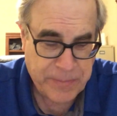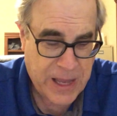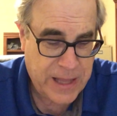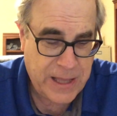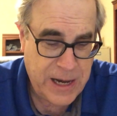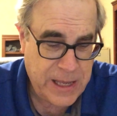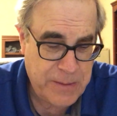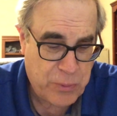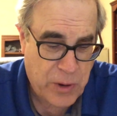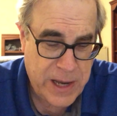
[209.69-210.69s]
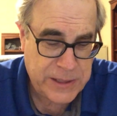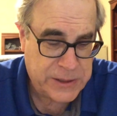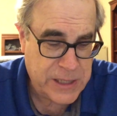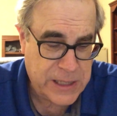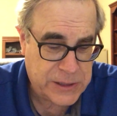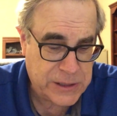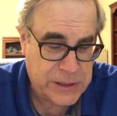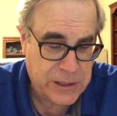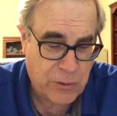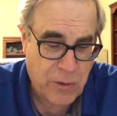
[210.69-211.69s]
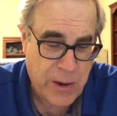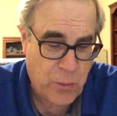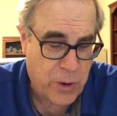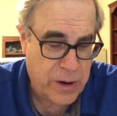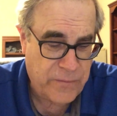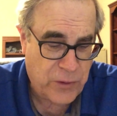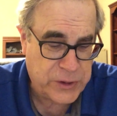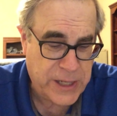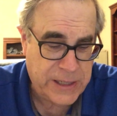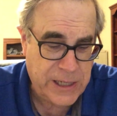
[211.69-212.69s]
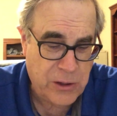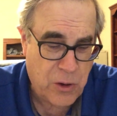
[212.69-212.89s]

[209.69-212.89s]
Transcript: And then he prays this. This is a great word in verse 18.